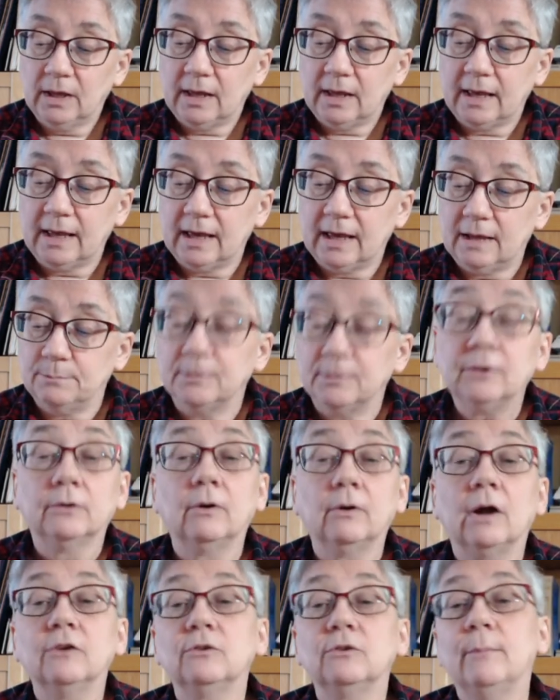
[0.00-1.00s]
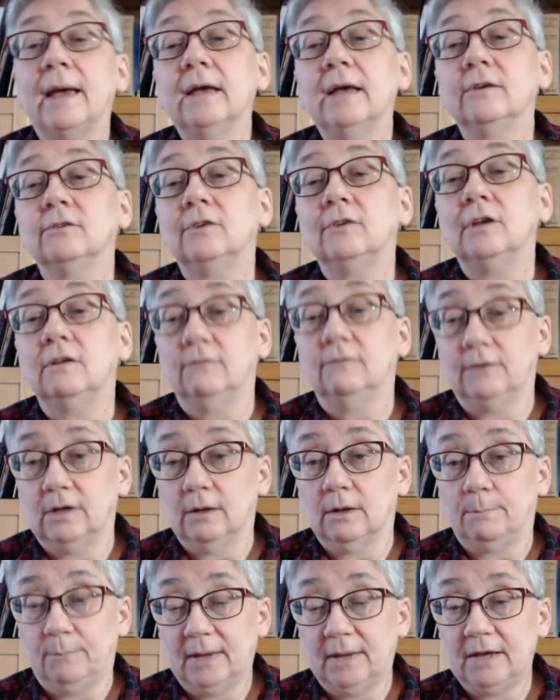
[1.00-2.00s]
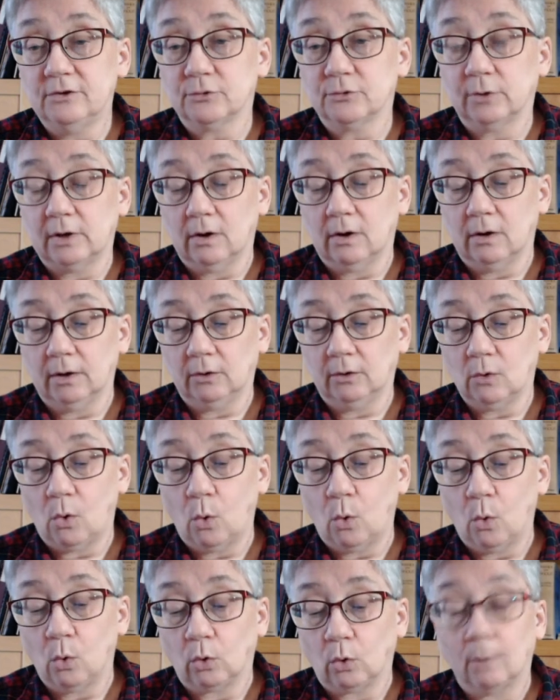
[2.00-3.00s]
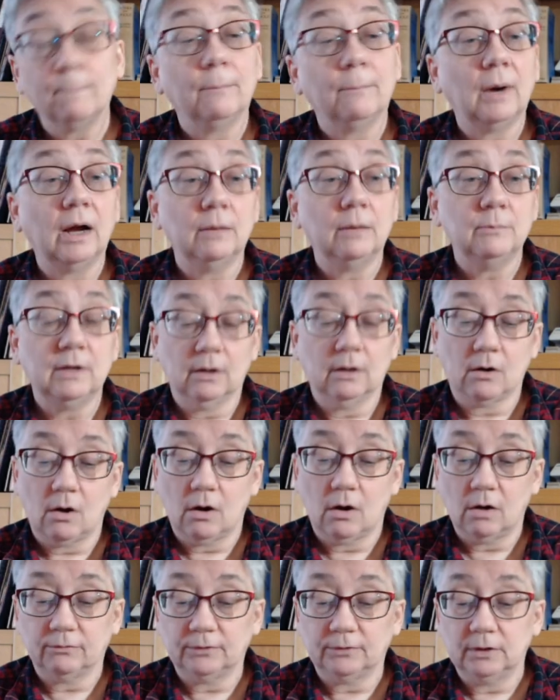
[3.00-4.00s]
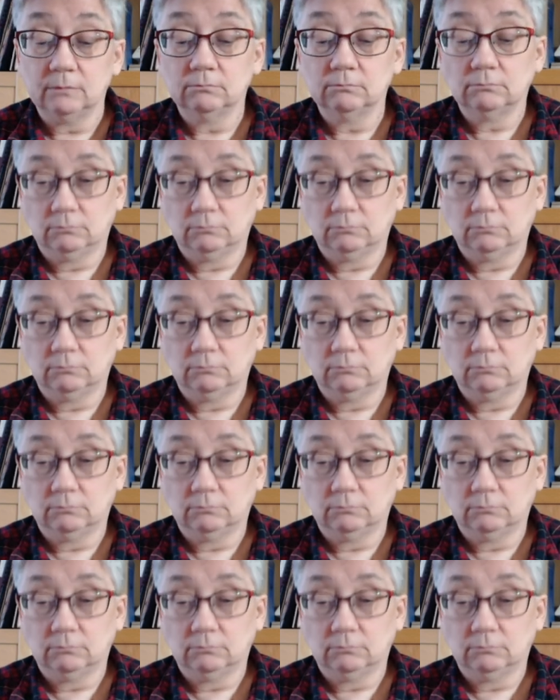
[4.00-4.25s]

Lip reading: and Bitter Grounds Magazine via Patreon or Buy Me a Coffee.